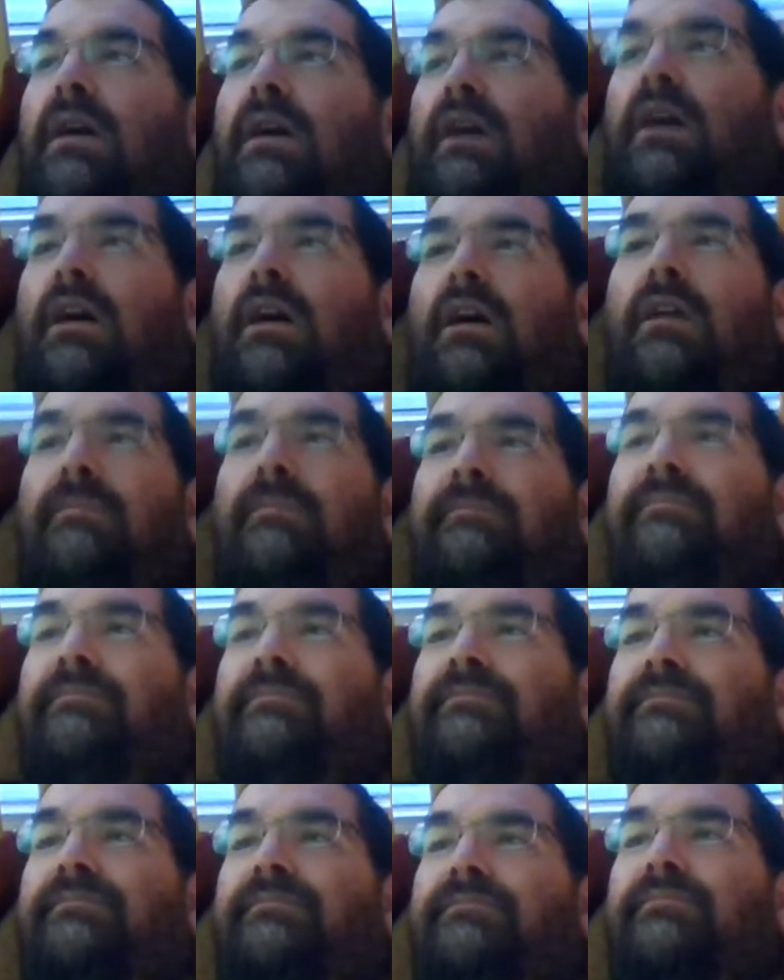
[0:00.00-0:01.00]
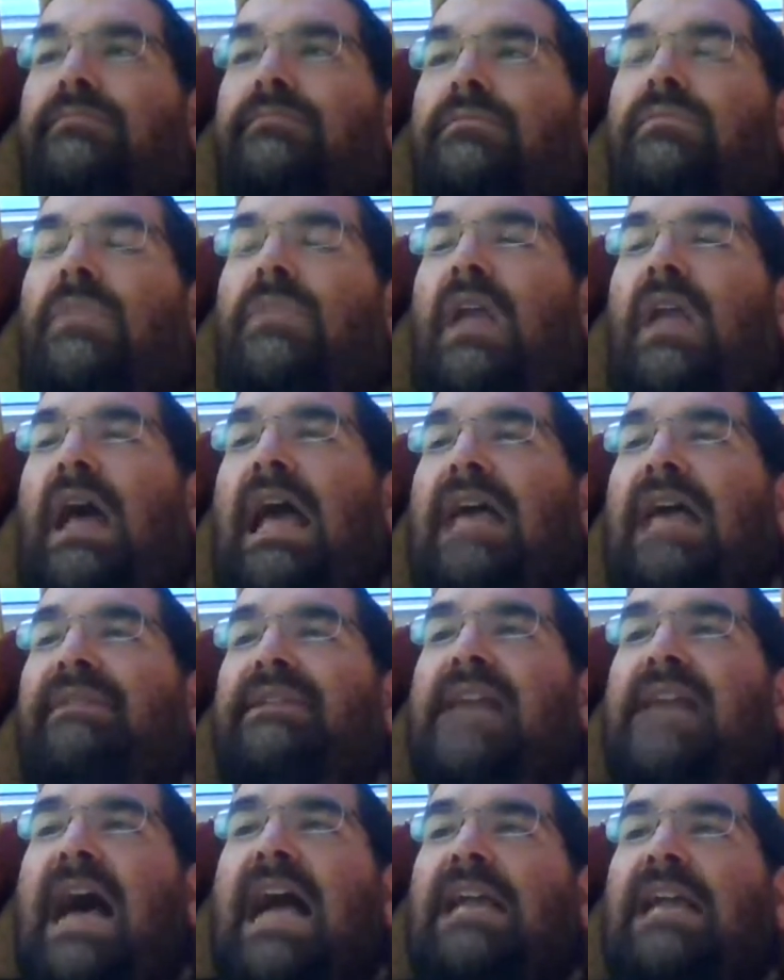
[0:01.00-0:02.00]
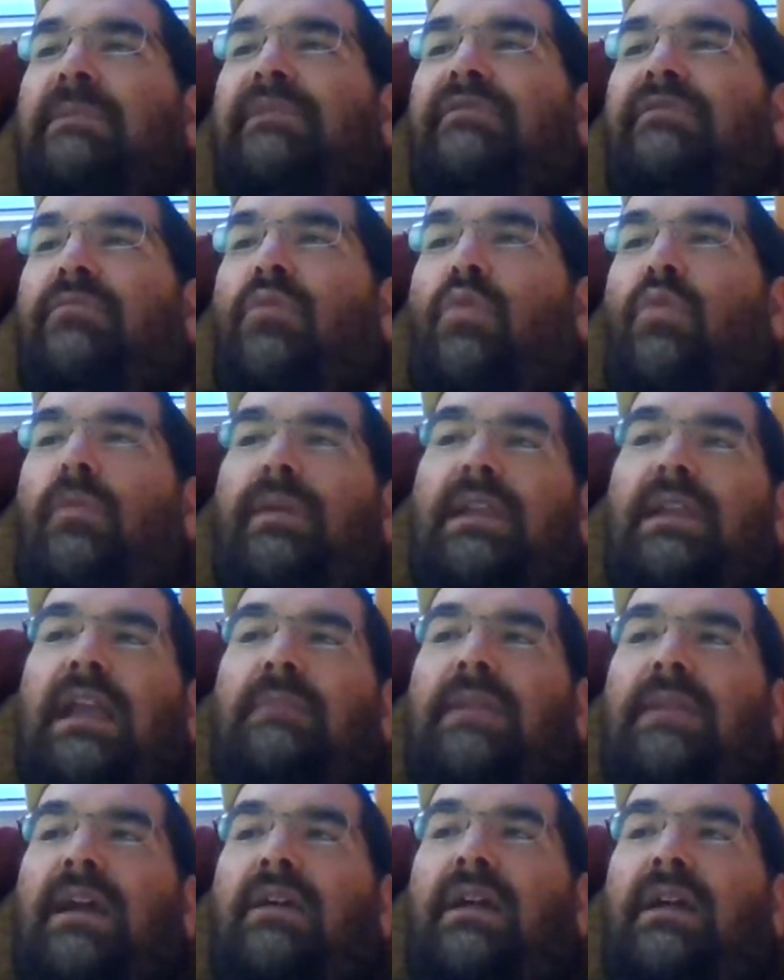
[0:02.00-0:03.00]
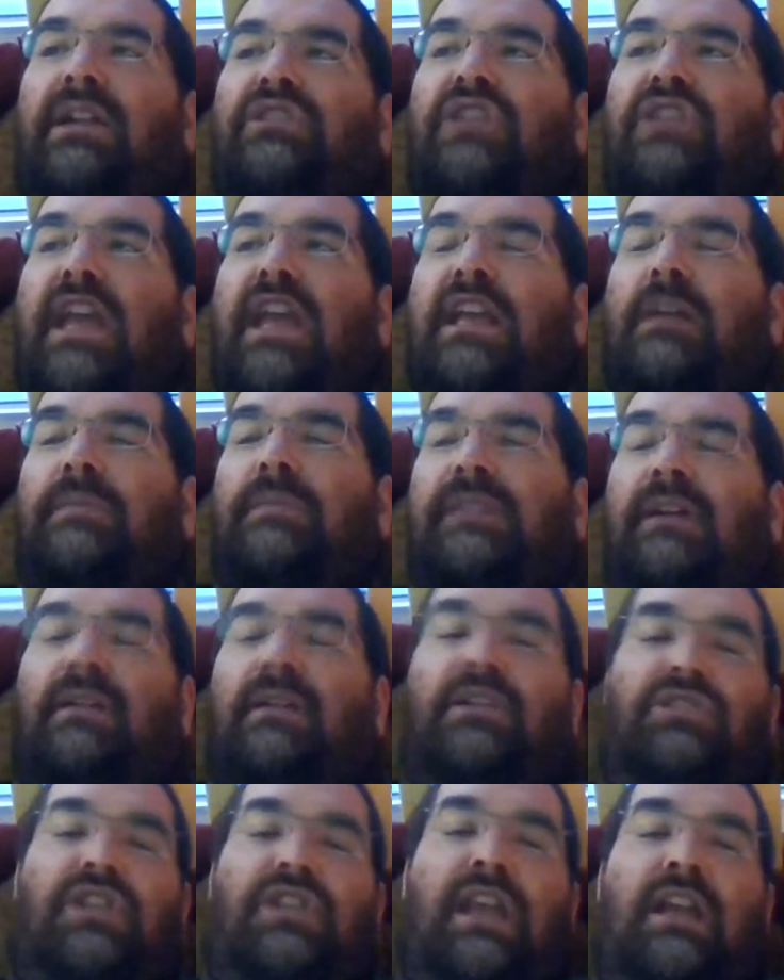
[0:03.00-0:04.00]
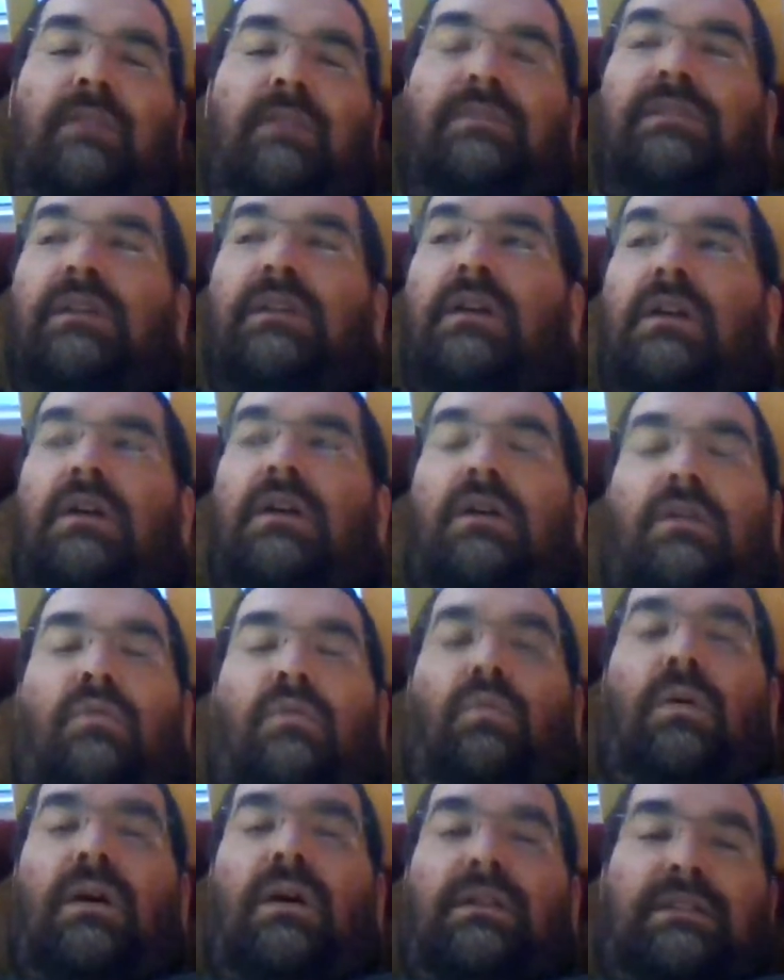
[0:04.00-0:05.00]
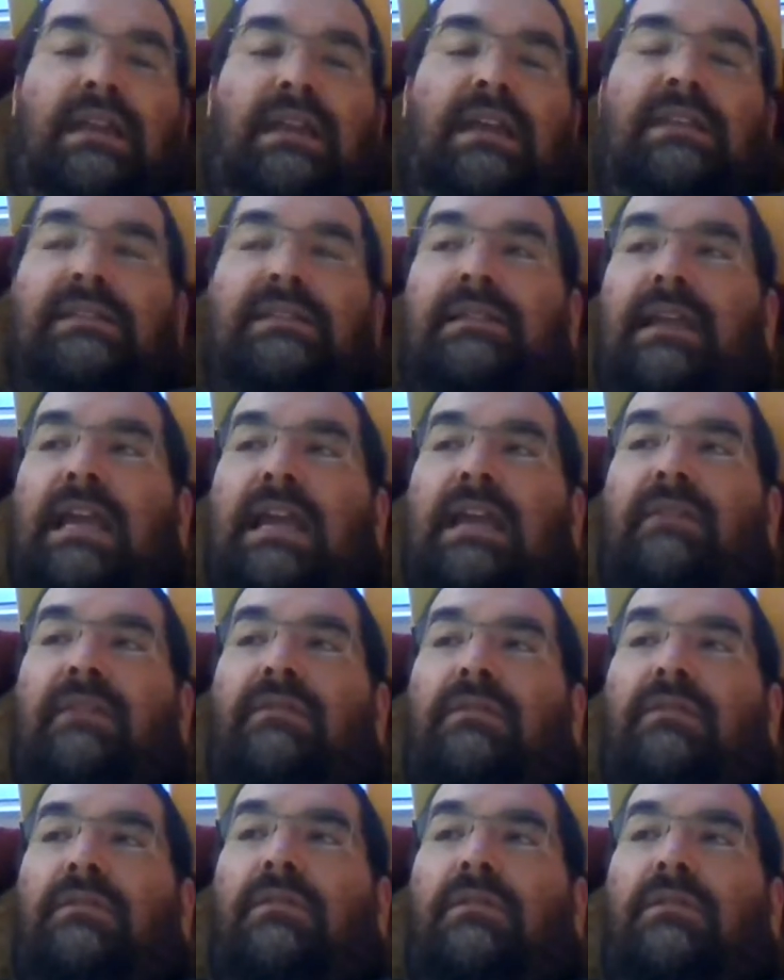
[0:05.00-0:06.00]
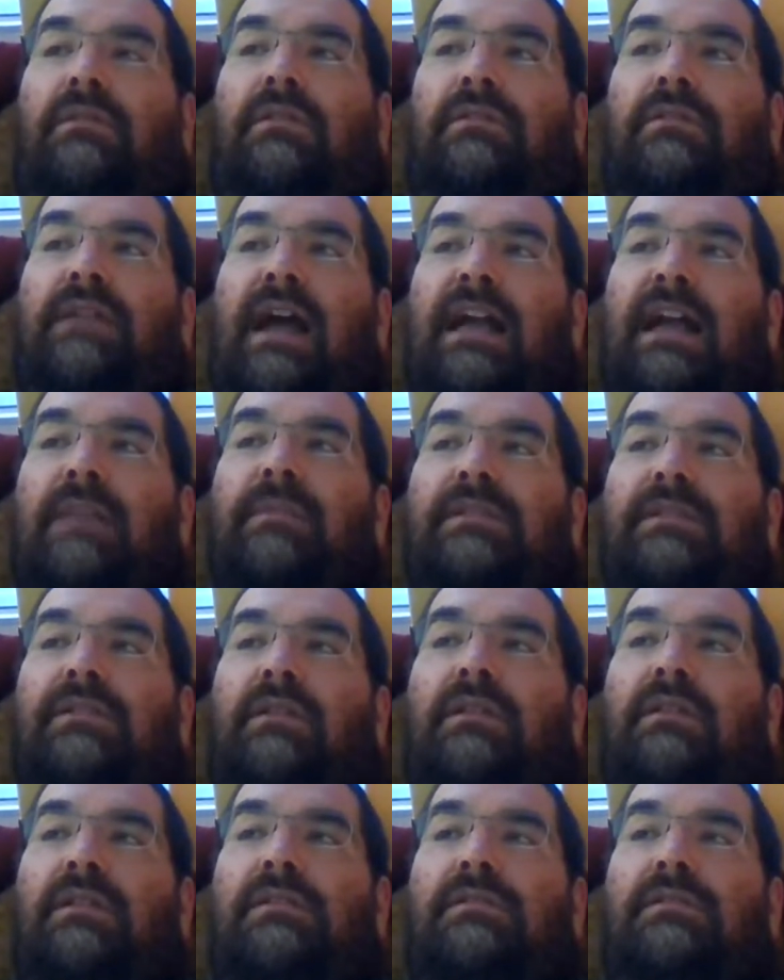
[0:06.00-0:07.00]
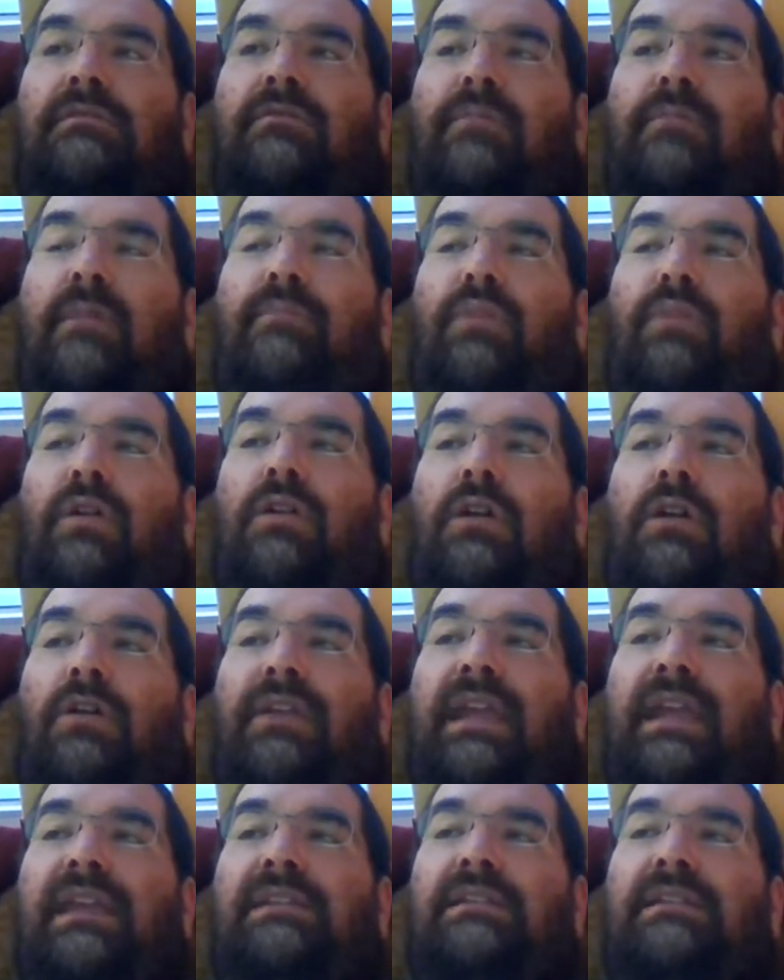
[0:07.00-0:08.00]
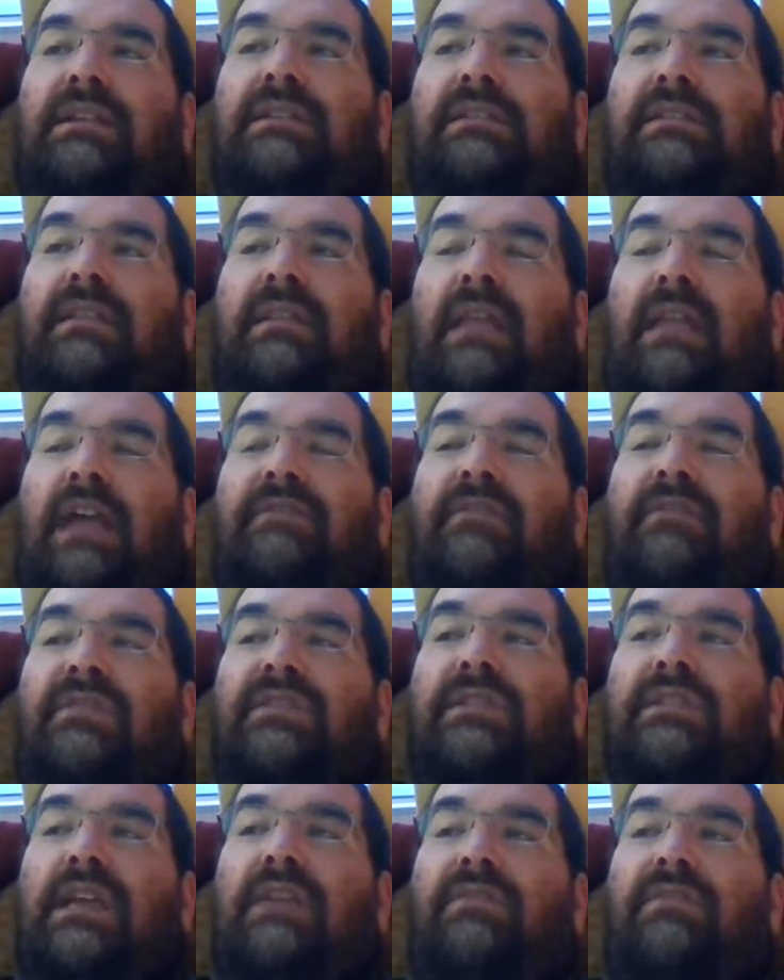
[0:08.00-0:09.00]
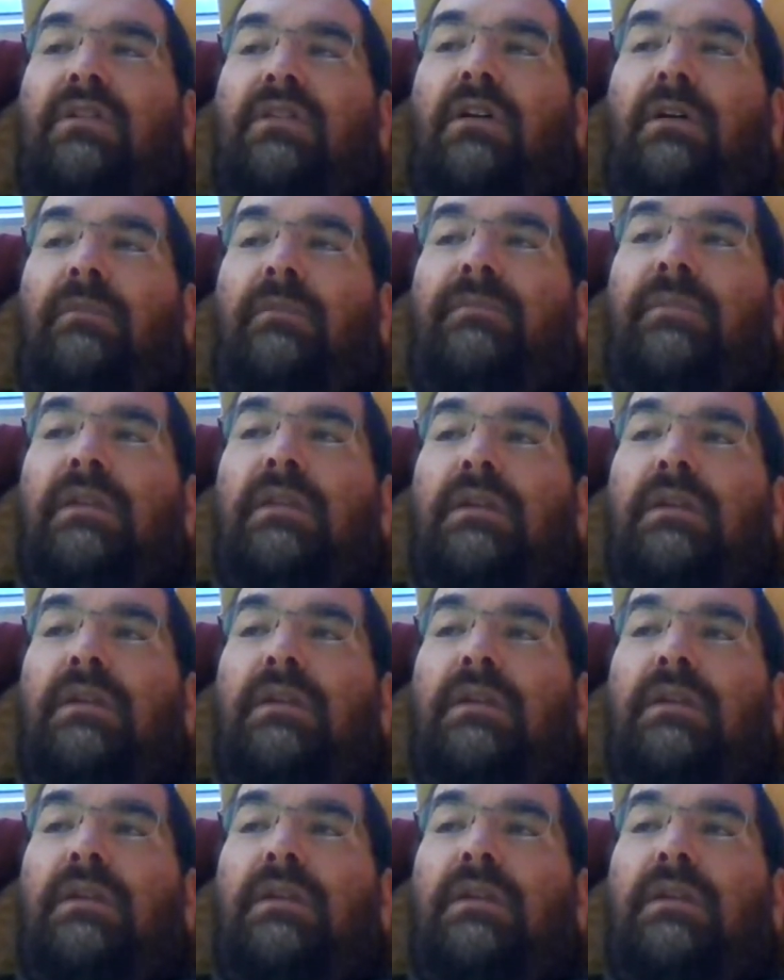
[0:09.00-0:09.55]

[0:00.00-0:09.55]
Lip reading: I have a document from a woman named Harriet Jacobs. Harriet Jacobs was a slave. Her documents, it's from a book called Incidents in the Life of a Slave Girl.